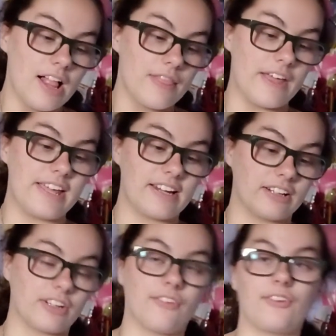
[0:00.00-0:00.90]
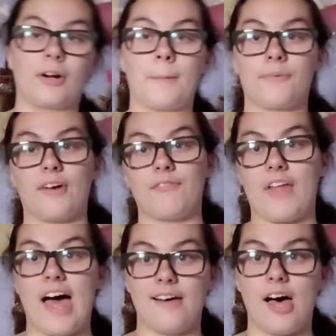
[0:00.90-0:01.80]
that he didn't consider himself the
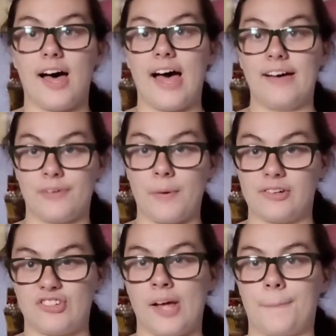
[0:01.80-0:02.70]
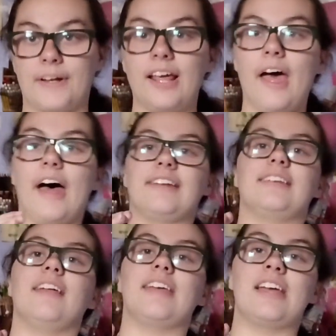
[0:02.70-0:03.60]
heavyweight champion
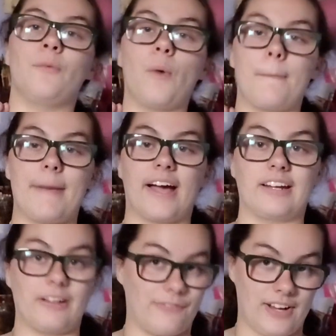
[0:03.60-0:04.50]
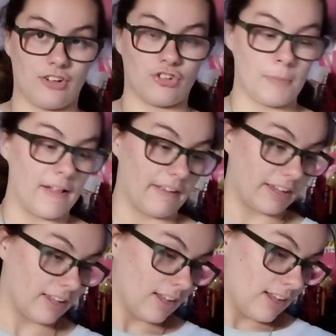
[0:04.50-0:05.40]
until he went back and defeated Schmeling.